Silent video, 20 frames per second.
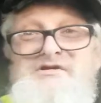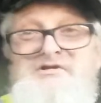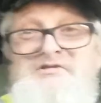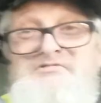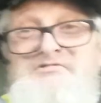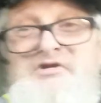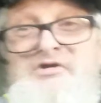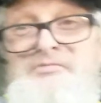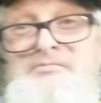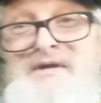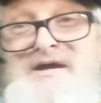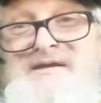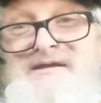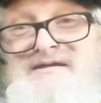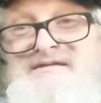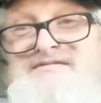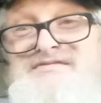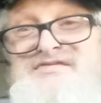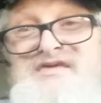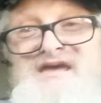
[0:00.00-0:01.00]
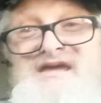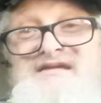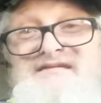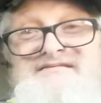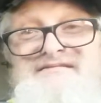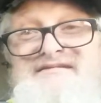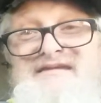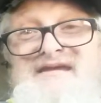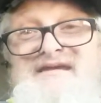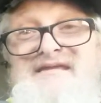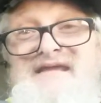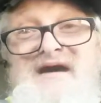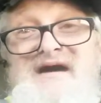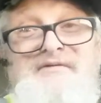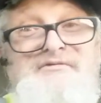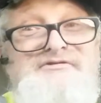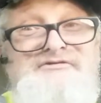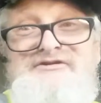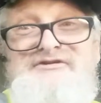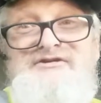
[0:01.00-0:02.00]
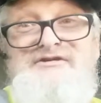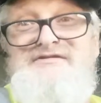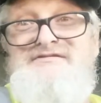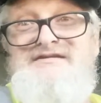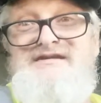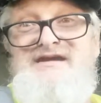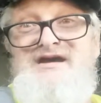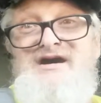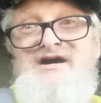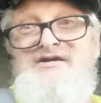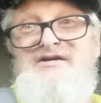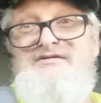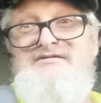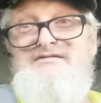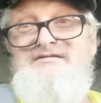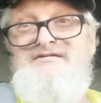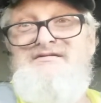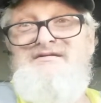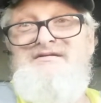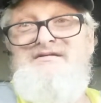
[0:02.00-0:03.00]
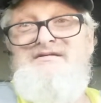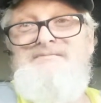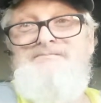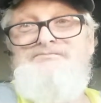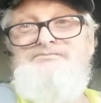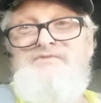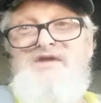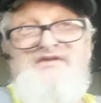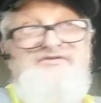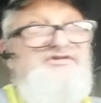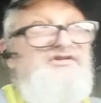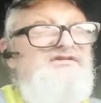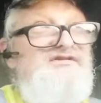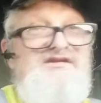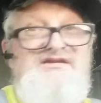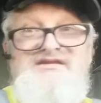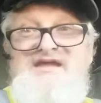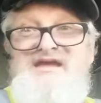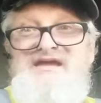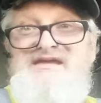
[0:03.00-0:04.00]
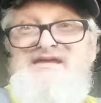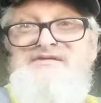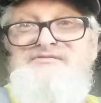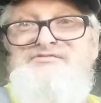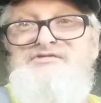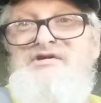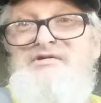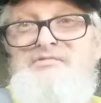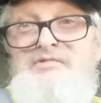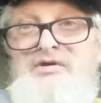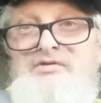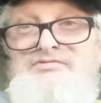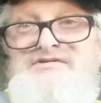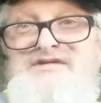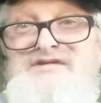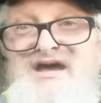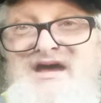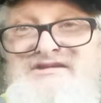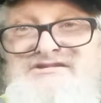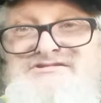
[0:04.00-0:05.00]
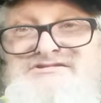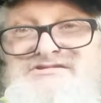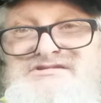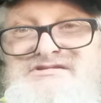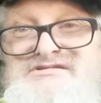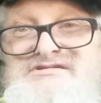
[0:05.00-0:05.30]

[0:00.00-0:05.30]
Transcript: wrote my thing saying I was good to go. I said, didn't they give you a road test?